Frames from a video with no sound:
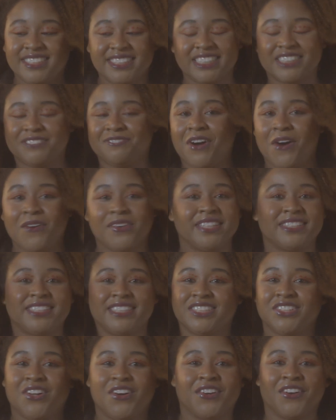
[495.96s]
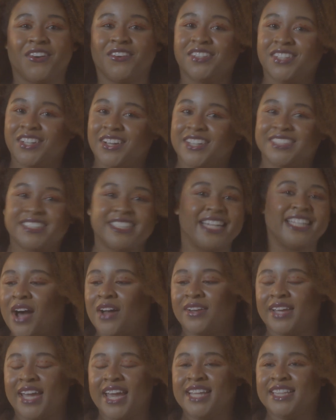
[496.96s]
It just focuses on her look,
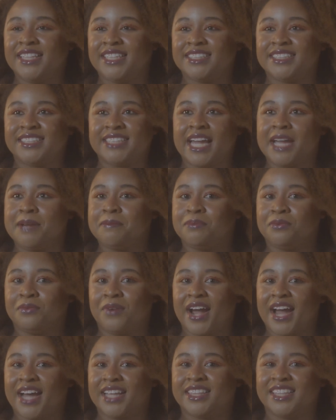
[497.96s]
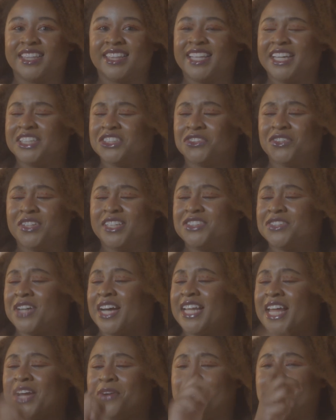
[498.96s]
while in the same breath, literally
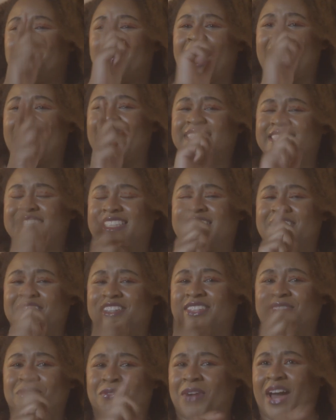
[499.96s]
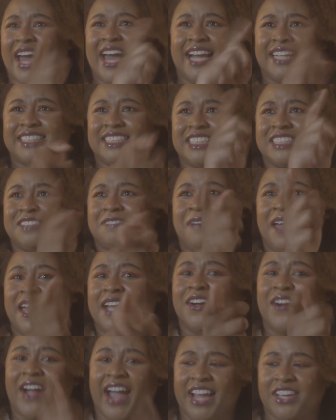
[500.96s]
try to like wags, wags his
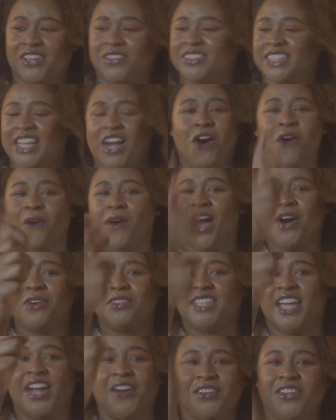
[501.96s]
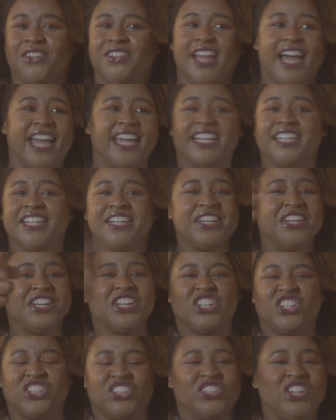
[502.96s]
finger at you. It's like, oh, how dare you like,
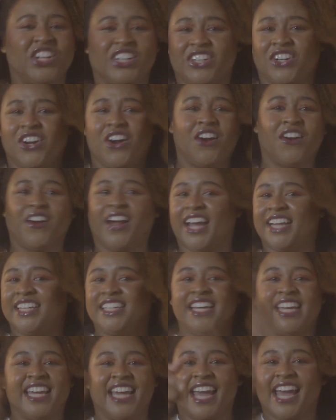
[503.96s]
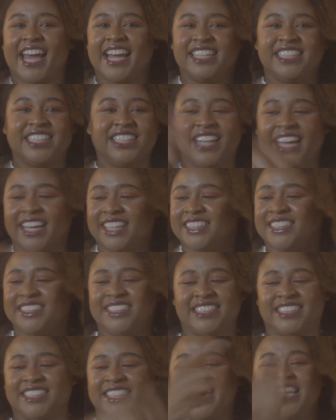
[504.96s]
look at her and and like
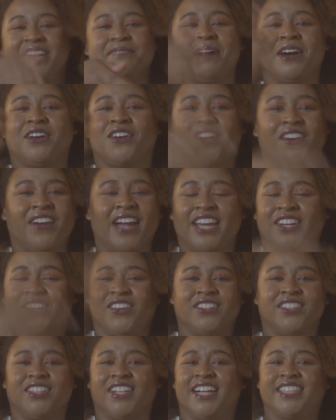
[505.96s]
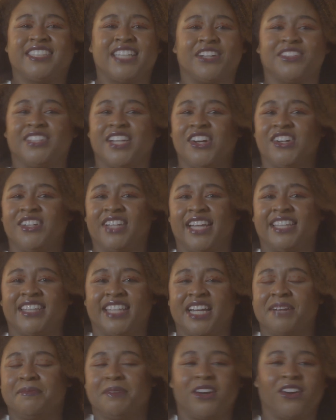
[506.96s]
just think about her and her looks. How dare you
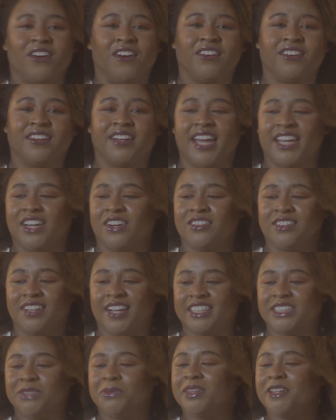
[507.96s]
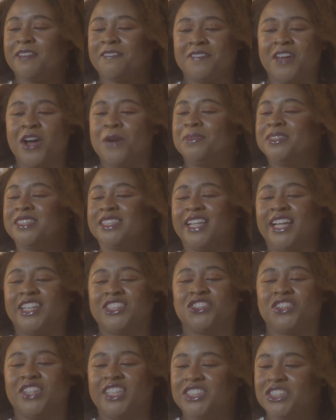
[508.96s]
like think about her and her looks, when the film was
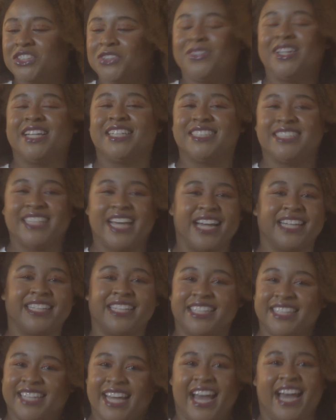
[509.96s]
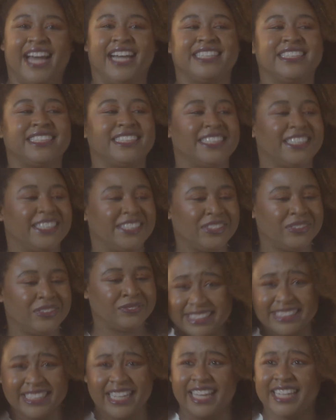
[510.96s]
literally doing exactly that.
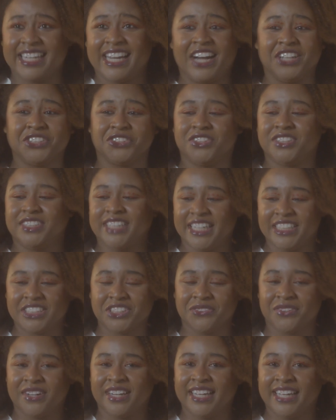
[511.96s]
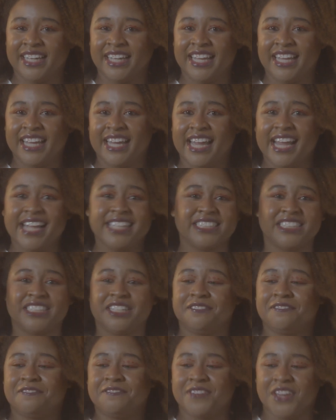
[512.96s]
It's like contradictory, it's
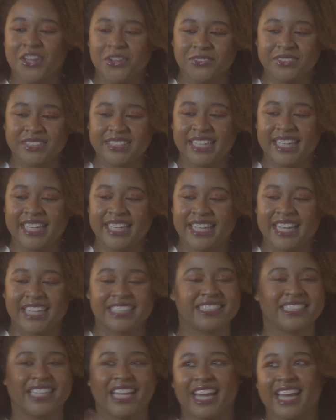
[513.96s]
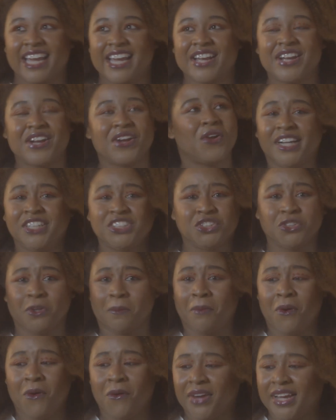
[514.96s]
confusing, it's like, what is
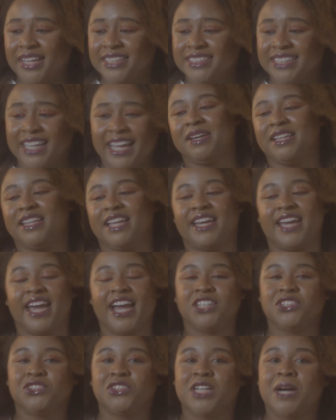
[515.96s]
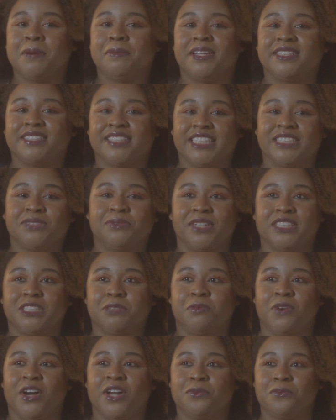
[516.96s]
your point? I mean, like Andrew Dominik says what
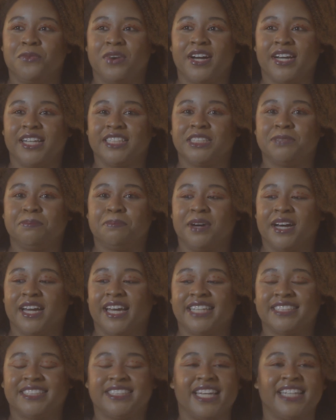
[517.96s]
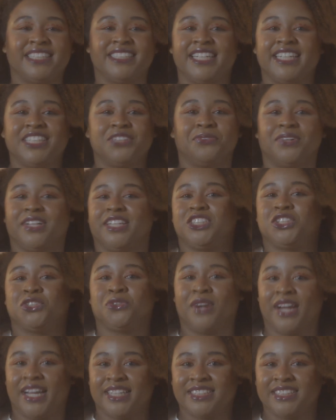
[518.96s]
his point was, but it's, it didn't really
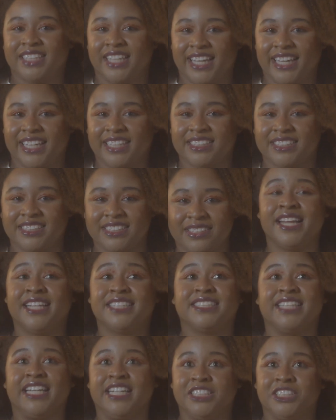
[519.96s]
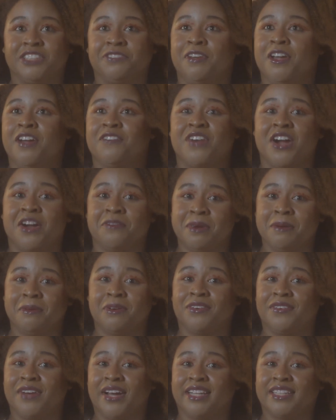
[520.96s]
translate. In his interview, if I
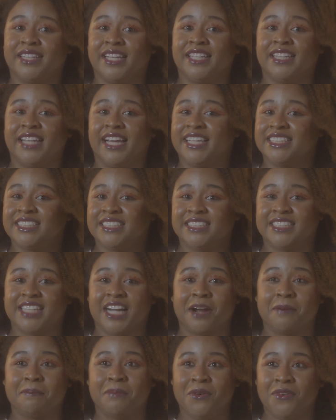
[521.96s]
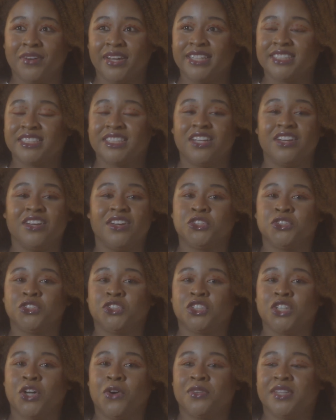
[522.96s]
remember correctly, like his entire point was to
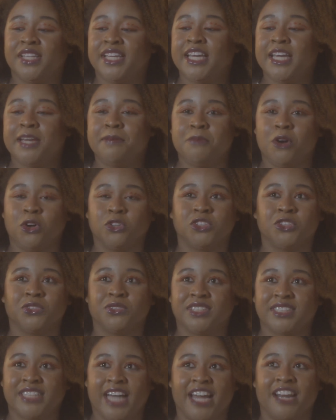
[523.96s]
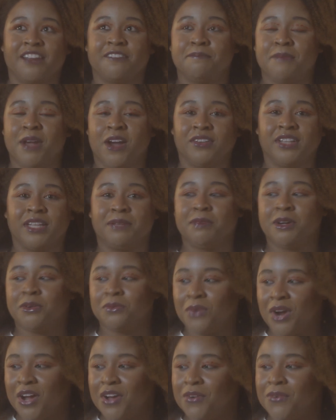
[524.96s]
show the emotional side of Marilyn
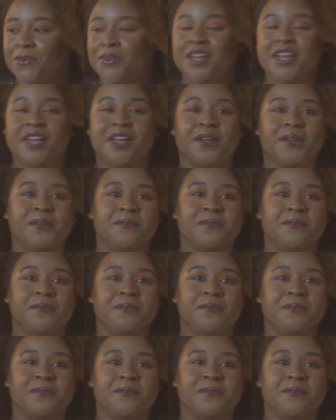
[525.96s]
Monroe.